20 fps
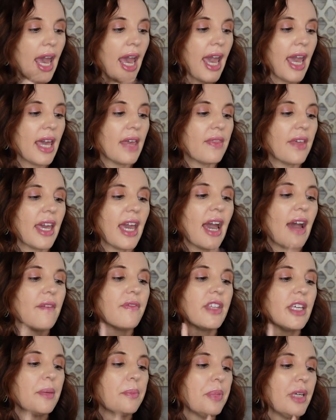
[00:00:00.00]
and they
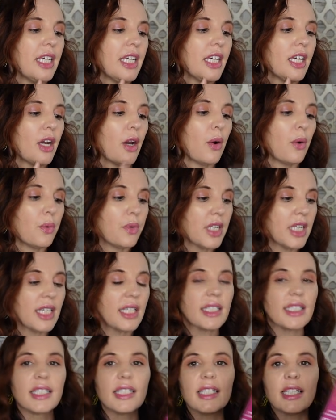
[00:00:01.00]
have the
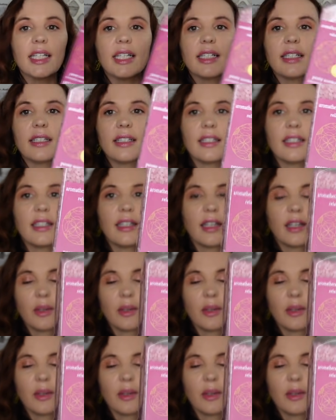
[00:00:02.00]
peony scent.